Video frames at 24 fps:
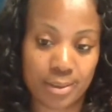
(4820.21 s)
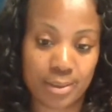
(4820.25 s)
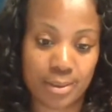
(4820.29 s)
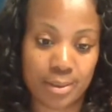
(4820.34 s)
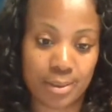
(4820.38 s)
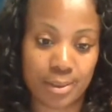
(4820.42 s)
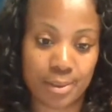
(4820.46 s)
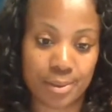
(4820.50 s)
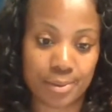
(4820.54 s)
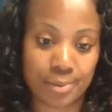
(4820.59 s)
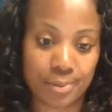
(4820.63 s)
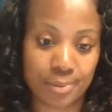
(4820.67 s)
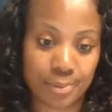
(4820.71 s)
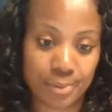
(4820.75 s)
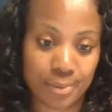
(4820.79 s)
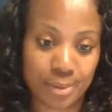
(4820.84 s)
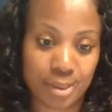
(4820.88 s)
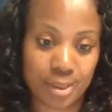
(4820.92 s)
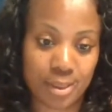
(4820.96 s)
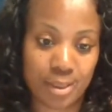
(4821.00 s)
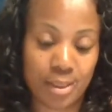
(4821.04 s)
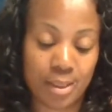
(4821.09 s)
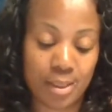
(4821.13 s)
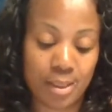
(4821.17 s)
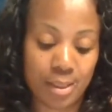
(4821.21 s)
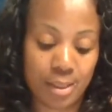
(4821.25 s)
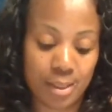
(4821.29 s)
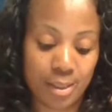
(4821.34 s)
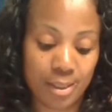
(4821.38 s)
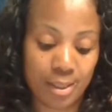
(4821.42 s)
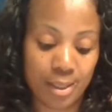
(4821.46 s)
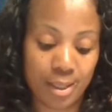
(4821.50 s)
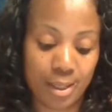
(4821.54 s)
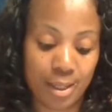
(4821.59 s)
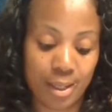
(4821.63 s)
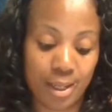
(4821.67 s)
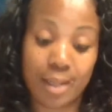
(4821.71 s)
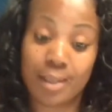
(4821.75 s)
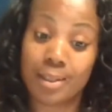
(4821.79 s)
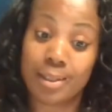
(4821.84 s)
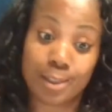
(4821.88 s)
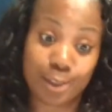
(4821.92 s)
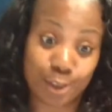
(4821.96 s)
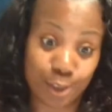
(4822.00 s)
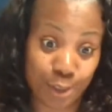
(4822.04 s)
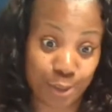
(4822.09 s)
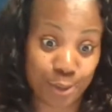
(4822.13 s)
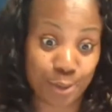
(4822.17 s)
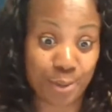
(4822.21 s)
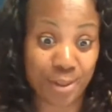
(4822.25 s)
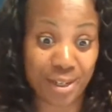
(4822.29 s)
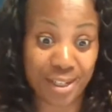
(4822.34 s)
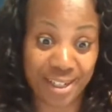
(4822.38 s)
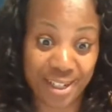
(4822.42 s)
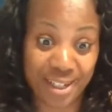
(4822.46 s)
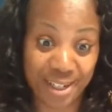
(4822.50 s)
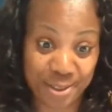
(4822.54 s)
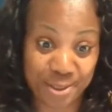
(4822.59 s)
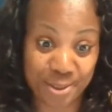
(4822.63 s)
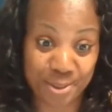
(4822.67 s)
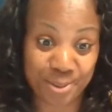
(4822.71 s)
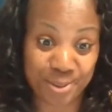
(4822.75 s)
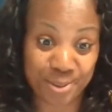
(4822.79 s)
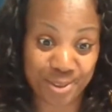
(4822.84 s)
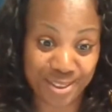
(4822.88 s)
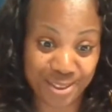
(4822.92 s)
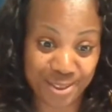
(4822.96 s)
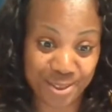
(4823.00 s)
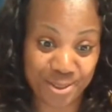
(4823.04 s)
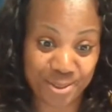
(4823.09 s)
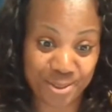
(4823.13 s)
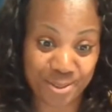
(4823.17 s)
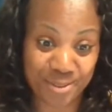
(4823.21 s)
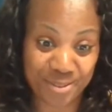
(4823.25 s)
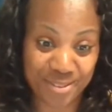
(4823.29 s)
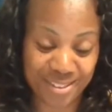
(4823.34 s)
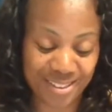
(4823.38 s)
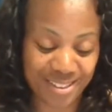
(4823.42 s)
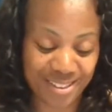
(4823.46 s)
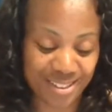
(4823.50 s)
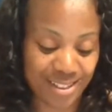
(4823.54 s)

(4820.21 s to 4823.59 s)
So I'll let y'all know how that goes too.